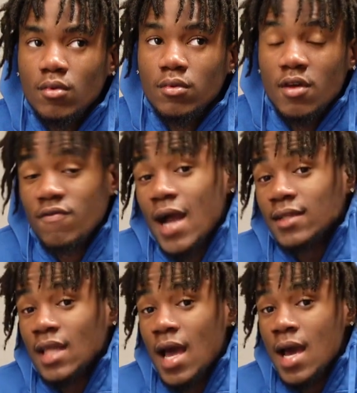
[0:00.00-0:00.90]
the
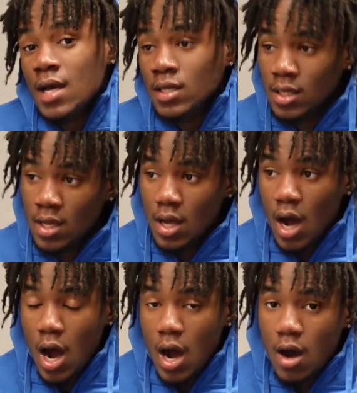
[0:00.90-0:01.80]
fact that,
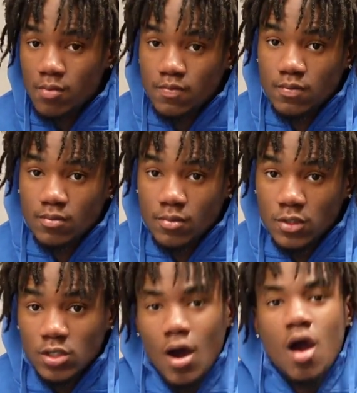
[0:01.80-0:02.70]
I
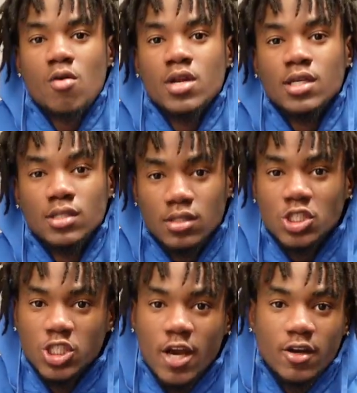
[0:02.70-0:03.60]
already
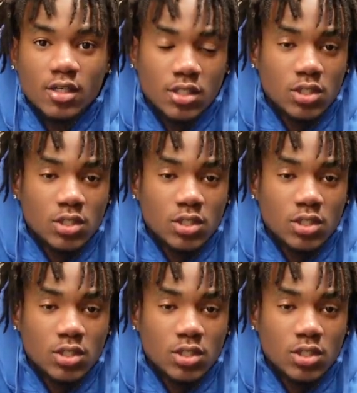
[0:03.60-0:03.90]
share